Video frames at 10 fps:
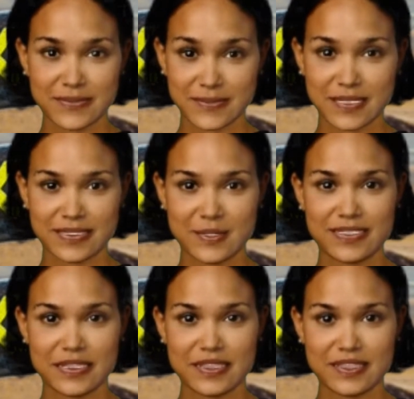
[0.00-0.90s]
The aim
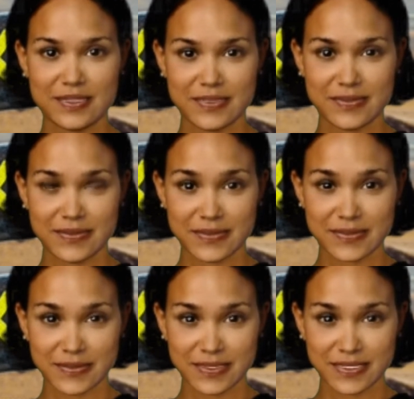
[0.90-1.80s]
of the present
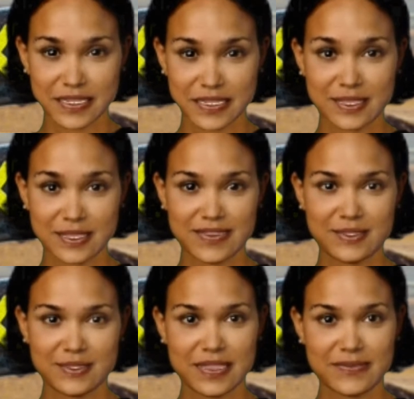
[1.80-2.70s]
course is to provide
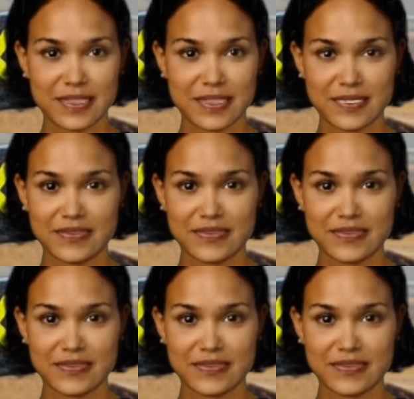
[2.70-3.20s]
to the students